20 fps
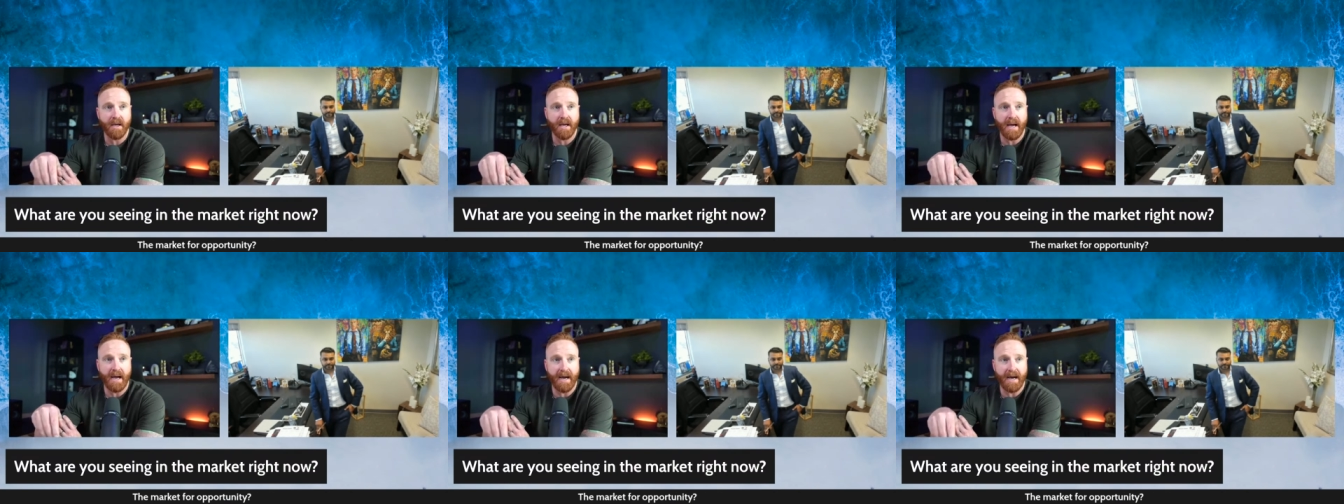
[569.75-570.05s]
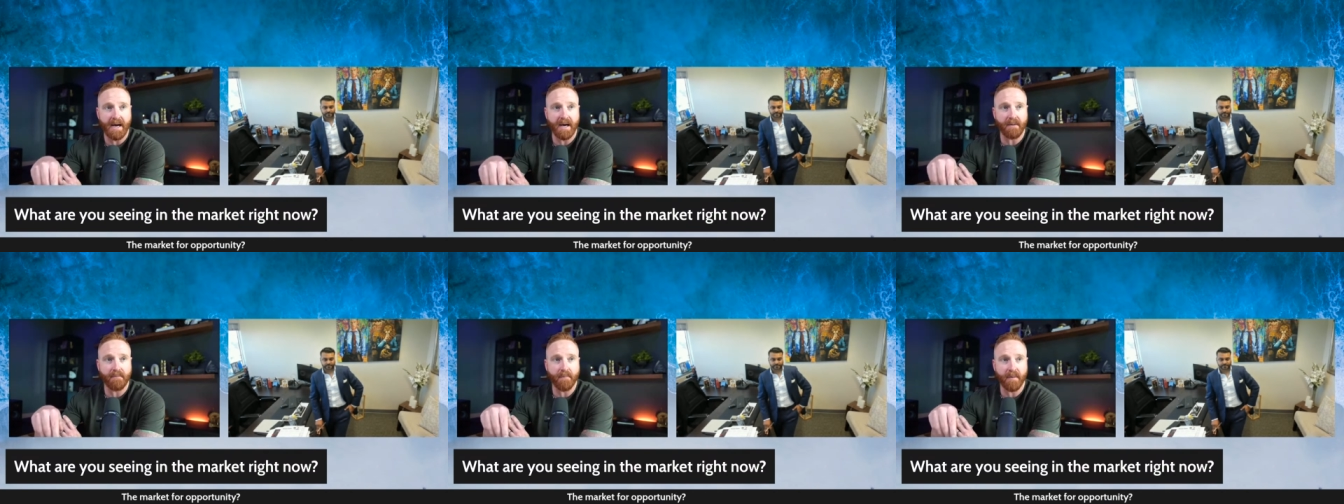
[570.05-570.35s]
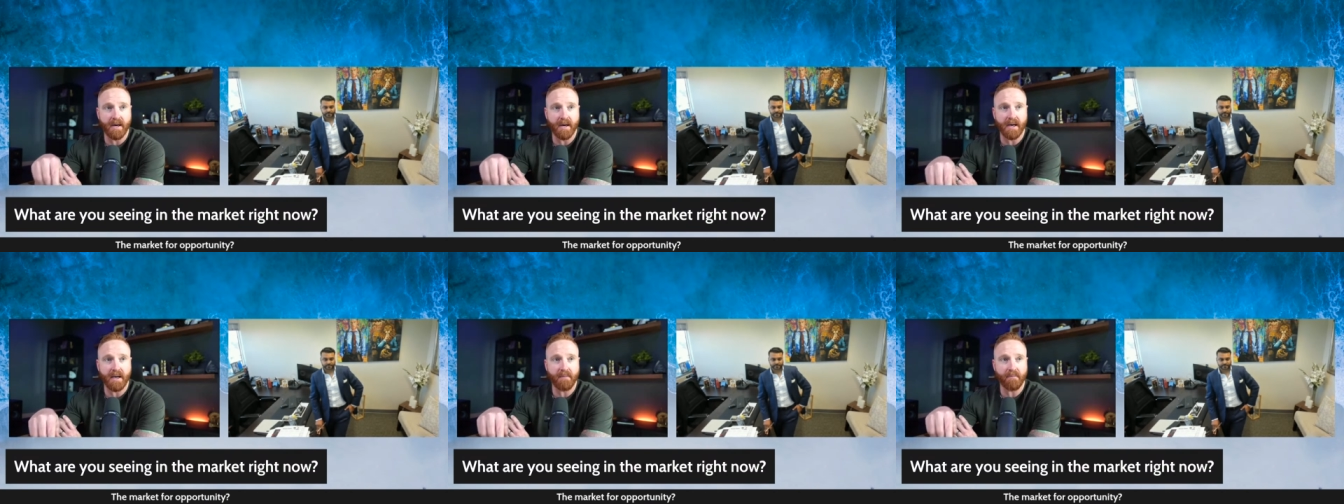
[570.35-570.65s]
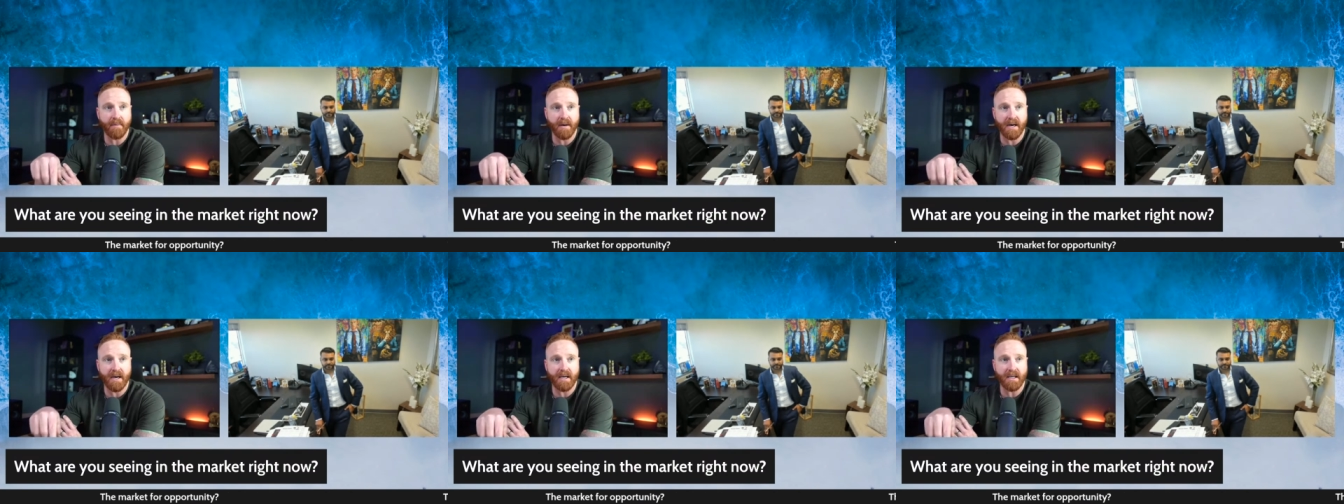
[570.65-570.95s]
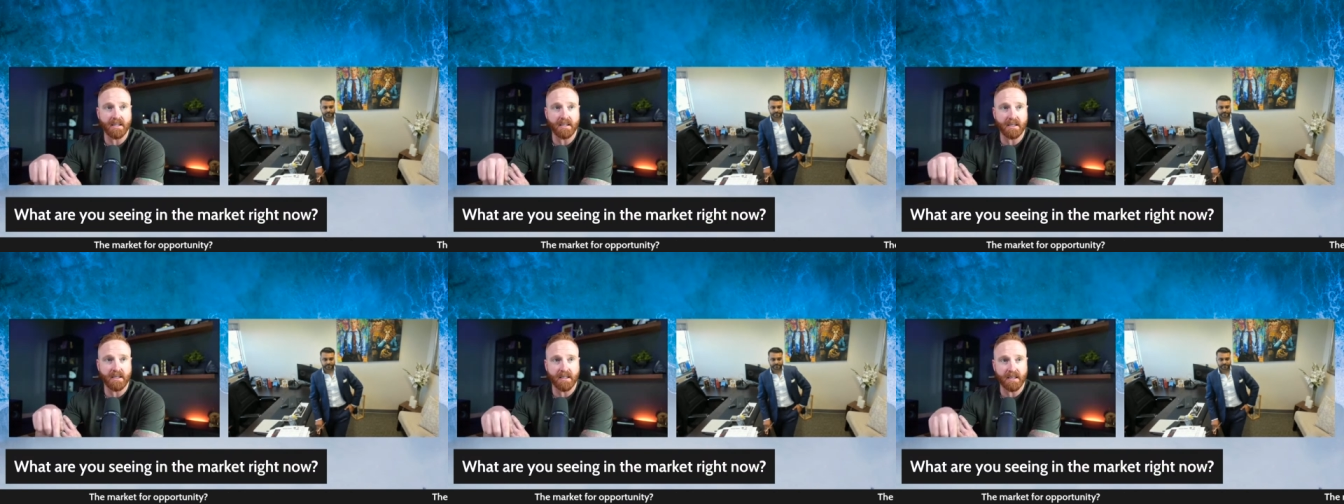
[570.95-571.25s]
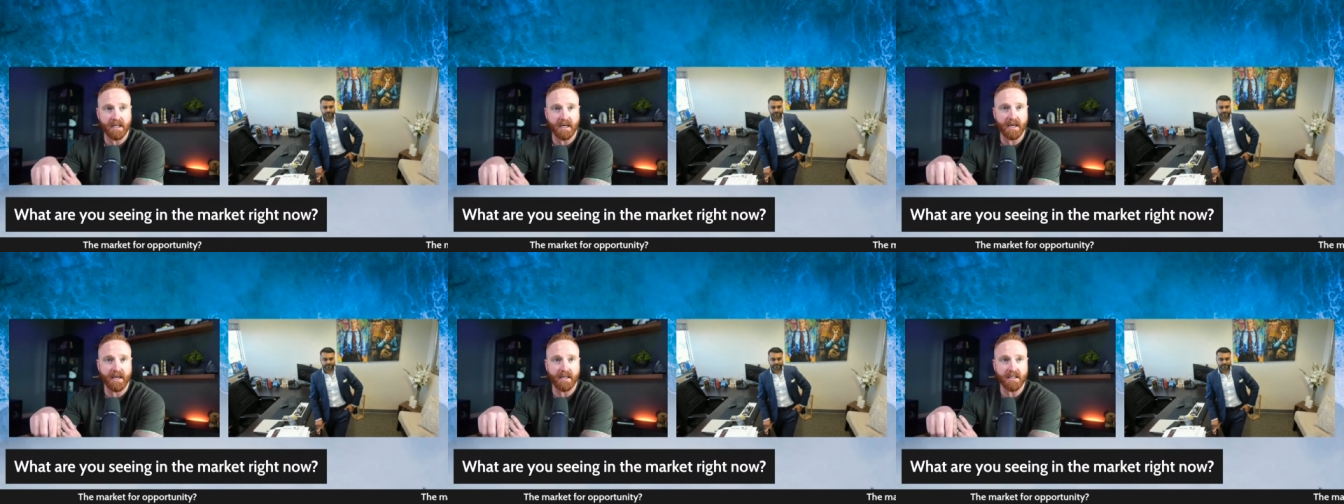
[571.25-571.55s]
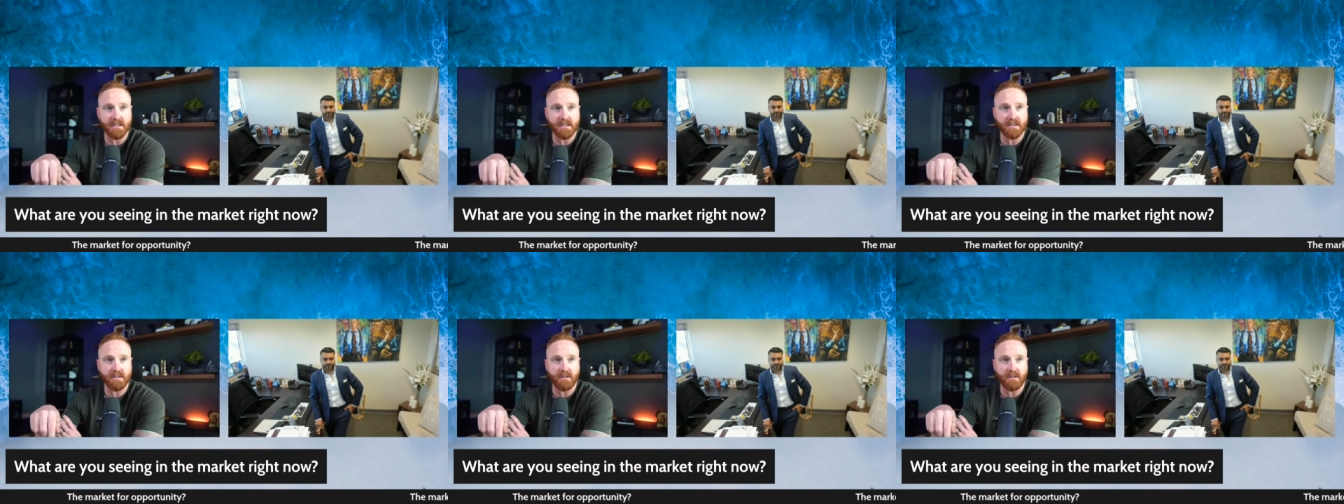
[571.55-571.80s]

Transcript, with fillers: had my buying clients